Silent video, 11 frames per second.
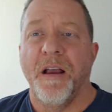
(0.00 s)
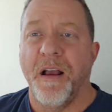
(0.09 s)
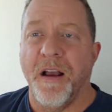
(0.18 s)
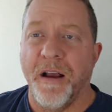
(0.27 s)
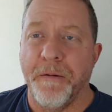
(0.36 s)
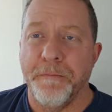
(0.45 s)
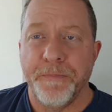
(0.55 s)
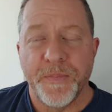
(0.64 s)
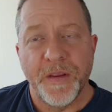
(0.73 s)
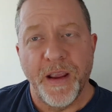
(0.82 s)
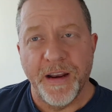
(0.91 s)

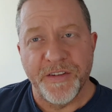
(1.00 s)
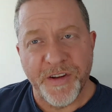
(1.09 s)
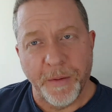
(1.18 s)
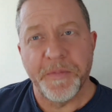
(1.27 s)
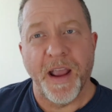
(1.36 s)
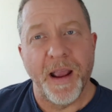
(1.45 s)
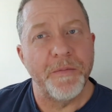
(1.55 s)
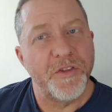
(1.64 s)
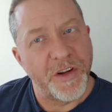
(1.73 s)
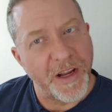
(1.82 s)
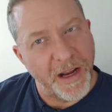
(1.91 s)
And
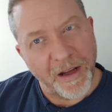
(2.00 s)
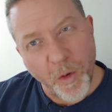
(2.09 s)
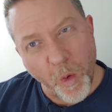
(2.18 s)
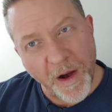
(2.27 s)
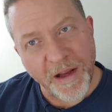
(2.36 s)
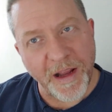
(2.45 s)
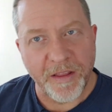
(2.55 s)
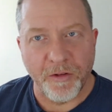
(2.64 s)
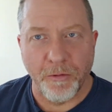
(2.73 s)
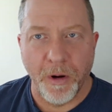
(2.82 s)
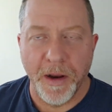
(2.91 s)
sometimes you can't quite
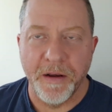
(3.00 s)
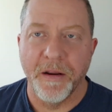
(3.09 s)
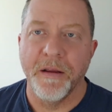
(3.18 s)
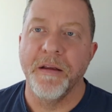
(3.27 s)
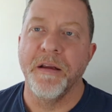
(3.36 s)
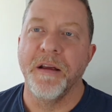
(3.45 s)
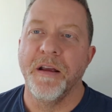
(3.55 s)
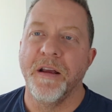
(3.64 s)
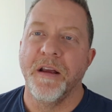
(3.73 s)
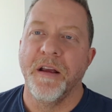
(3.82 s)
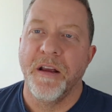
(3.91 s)
get the right
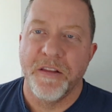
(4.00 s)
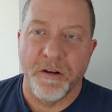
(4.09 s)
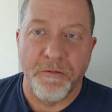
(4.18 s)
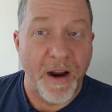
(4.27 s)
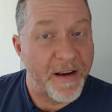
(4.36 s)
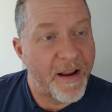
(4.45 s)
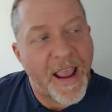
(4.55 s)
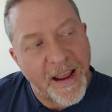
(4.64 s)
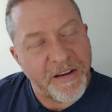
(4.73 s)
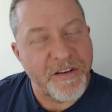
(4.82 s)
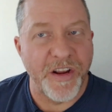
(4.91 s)
right
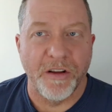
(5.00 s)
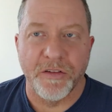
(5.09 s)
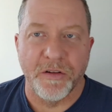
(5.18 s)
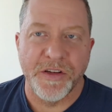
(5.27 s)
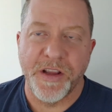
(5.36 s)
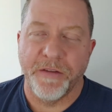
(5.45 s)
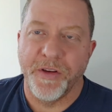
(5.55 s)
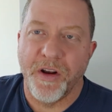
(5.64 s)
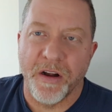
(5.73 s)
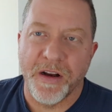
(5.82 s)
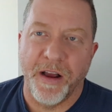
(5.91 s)
head tilt, or it's
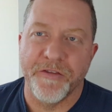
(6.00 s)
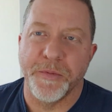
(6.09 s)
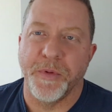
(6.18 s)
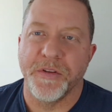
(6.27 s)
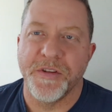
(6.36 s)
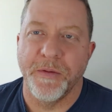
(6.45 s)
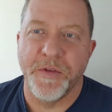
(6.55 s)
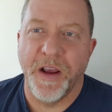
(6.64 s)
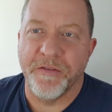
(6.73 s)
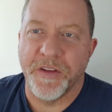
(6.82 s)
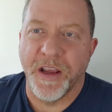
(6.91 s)
definitely not comfortable. It's something
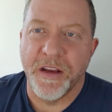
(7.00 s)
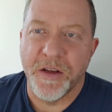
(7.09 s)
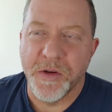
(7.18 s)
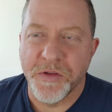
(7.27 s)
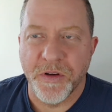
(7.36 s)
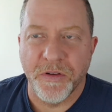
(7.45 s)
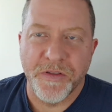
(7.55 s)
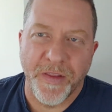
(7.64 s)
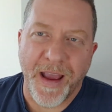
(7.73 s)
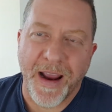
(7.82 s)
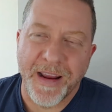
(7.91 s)
you have to get used to.
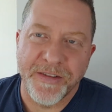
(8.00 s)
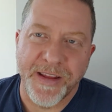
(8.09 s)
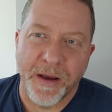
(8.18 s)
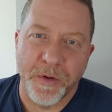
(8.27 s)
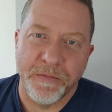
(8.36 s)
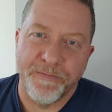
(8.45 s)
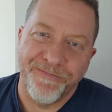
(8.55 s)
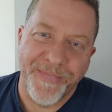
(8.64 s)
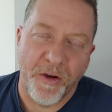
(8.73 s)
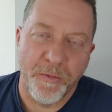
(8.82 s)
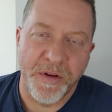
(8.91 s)
So that, I guess that
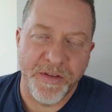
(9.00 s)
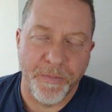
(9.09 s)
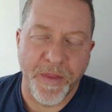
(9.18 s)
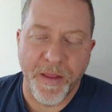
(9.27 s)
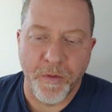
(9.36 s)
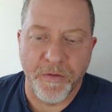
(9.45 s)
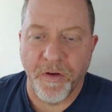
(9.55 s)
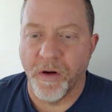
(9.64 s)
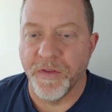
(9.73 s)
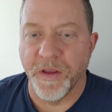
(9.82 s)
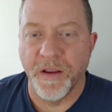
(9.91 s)
would be something that would
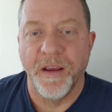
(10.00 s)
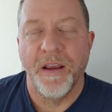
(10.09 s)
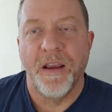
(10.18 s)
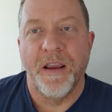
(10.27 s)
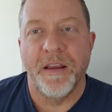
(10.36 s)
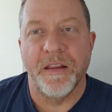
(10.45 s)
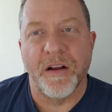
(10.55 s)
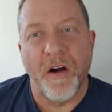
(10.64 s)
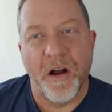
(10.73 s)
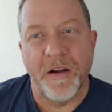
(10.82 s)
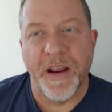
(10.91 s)
fall in the
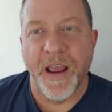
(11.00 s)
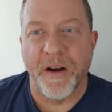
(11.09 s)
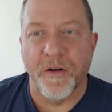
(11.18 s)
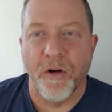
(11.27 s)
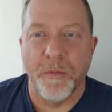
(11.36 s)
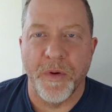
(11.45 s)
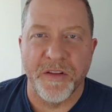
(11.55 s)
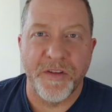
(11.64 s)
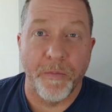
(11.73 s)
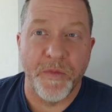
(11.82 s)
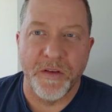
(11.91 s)
con category, but
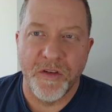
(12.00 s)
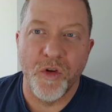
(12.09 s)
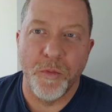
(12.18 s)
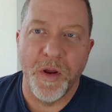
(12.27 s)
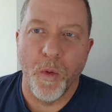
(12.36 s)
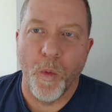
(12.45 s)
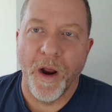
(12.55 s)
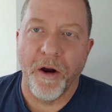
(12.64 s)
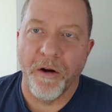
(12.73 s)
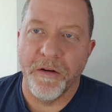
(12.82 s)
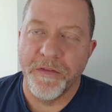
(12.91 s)
it's something to be
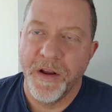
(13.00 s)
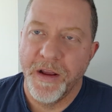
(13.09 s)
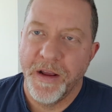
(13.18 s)
aware of.